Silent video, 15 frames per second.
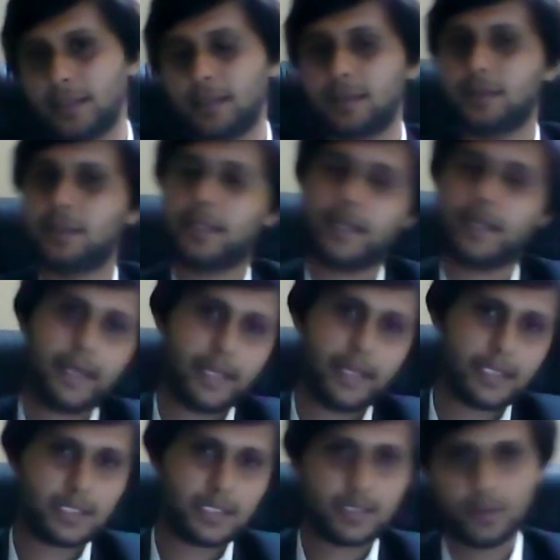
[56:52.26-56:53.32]
in the
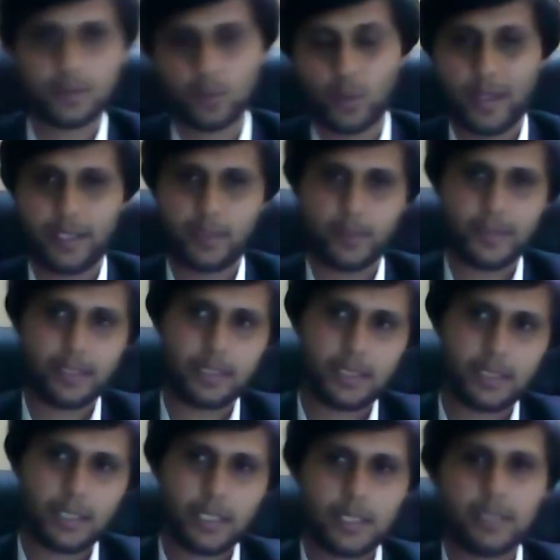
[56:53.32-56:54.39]
next 1
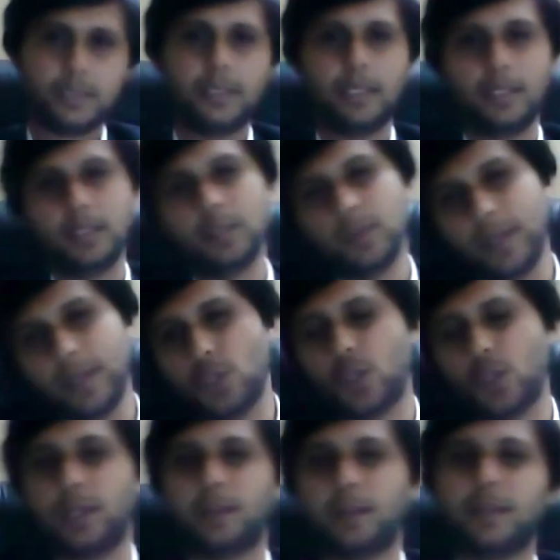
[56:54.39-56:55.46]
week. Then
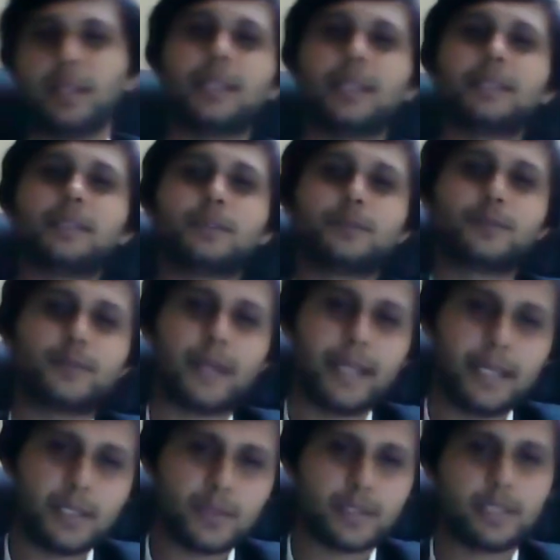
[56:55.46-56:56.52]
eventually in another
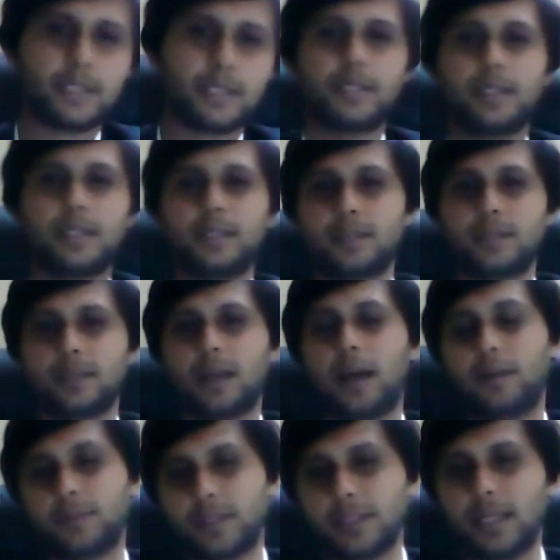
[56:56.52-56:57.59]
5 to 6 days
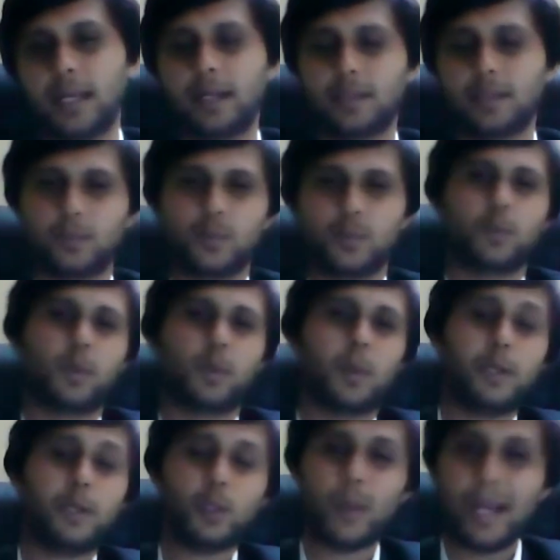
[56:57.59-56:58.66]
after that, so
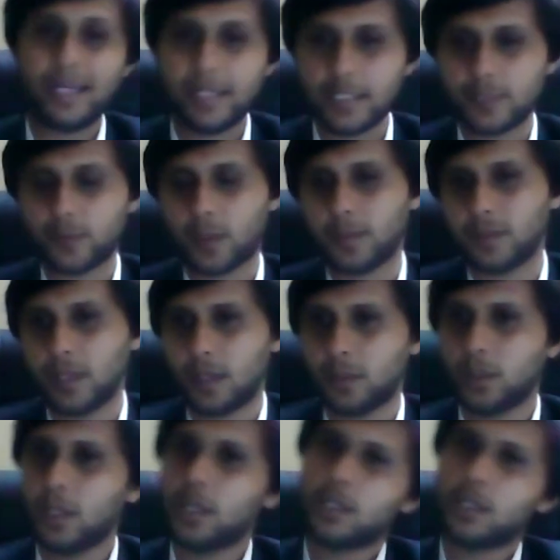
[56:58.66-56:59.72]
probably 12 days from
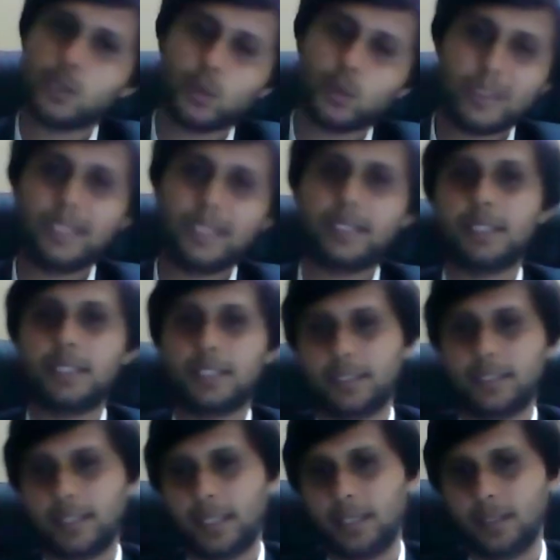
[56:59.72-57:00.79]
now, you will
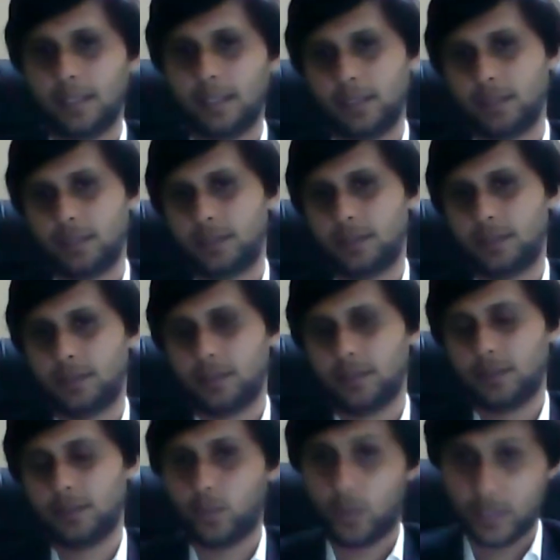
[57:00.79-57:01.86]
reach 10 hours.
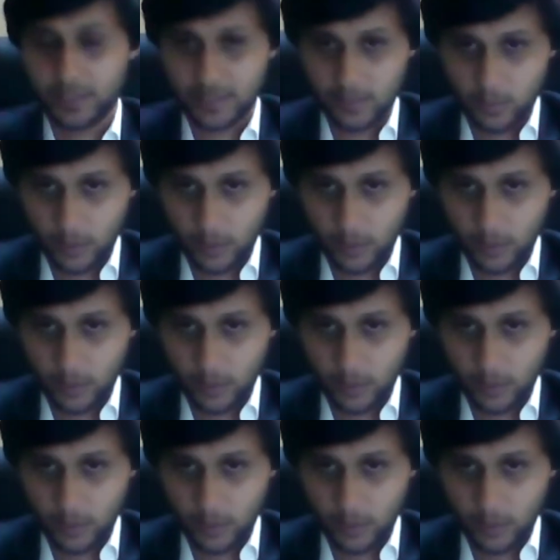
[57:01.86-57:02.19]
What is the